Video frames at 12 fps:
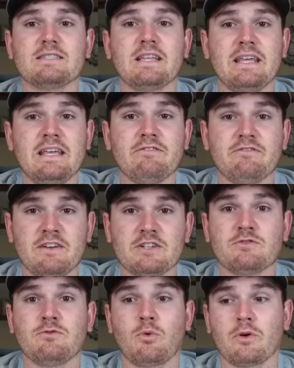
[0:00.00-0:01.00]
They eat
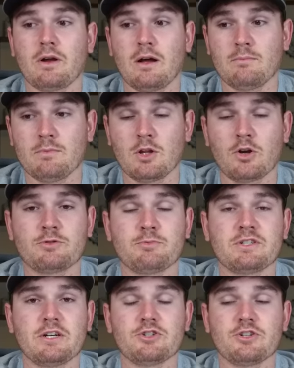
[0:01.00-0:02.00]
fish for a large
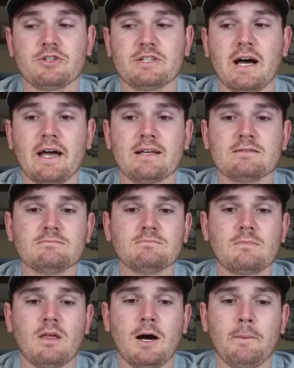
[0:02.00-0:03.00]
percentage of their diet.
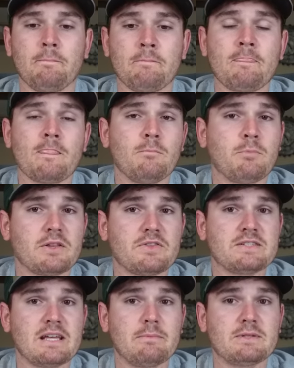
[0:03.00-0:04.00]
But at the
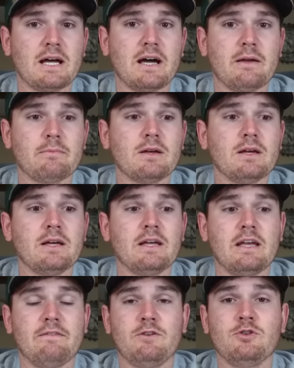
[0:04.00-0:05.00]
same time,
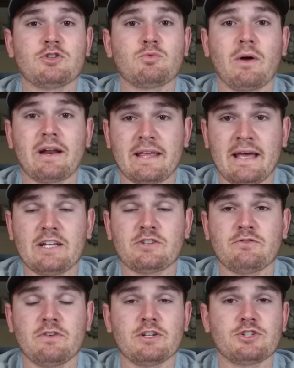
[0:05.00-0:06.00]
if you just want to catch
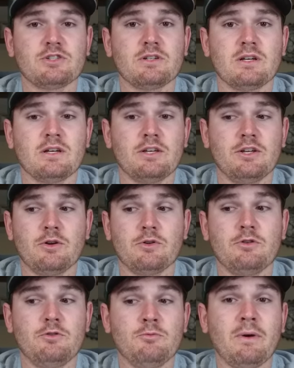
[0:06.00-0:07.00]
fish,
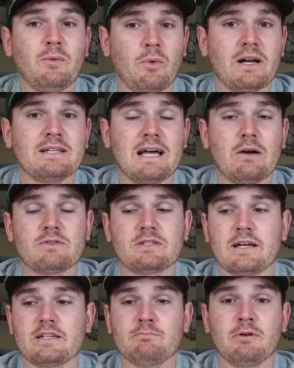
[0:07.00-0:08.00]
you might want to
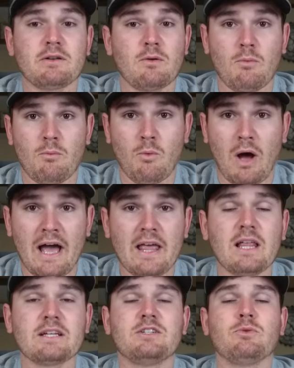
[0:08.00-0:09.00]
downsize. But I
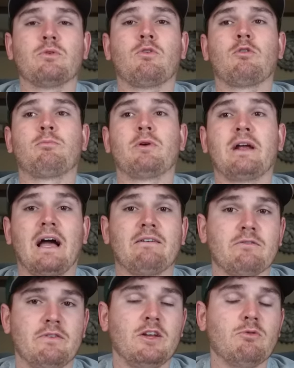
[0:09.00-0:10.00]
like to incorporate, I have
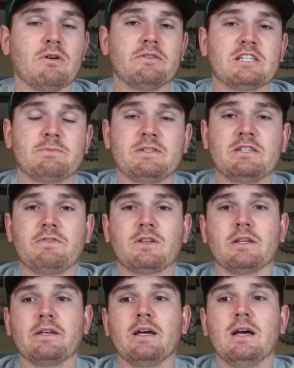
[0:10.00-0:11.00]
a video on this
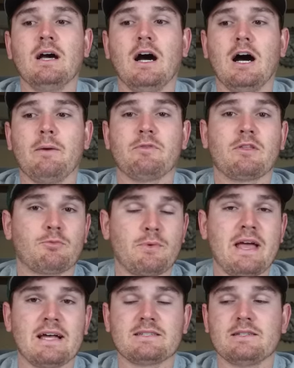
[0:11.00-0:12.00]
specifically, the
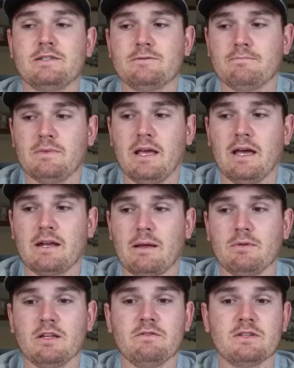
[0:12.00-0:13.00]
three S's, and I
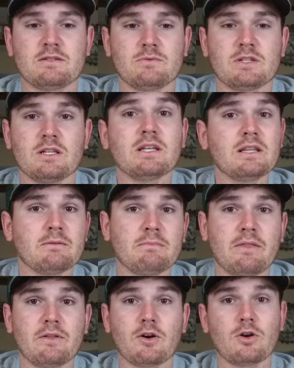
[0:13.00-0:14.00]
believe this was a Leland
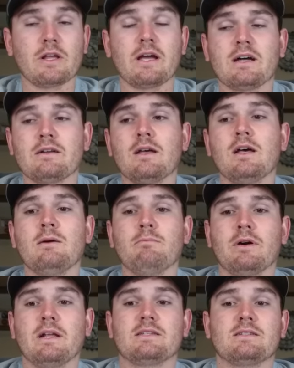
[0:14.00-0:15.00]
method early on,
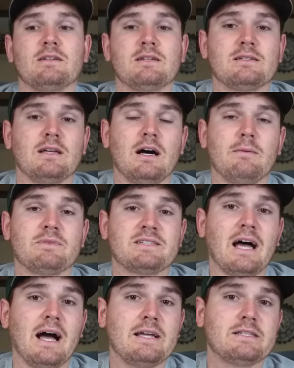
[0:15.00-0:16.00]
but it's
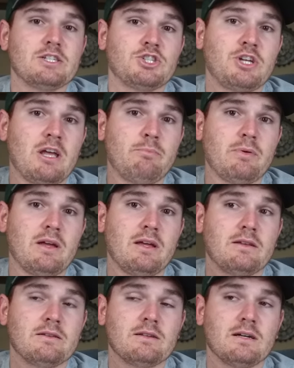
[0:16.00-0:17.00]
size, shape,
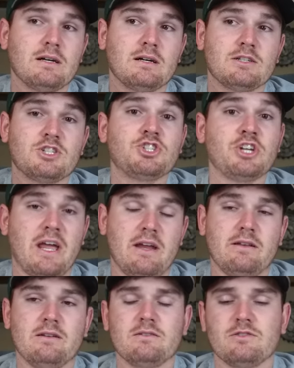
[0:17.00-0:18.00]
and
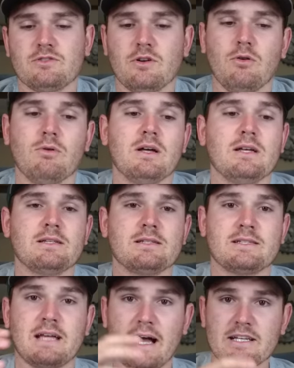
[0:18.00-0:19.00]
shade. So
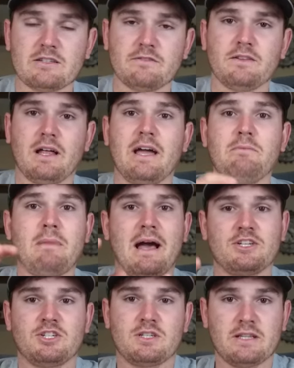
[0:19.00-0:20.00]
size of the fly,
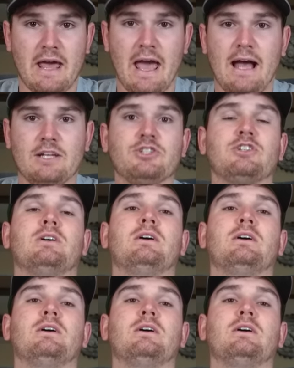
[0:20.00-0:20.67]
match it to the hatch.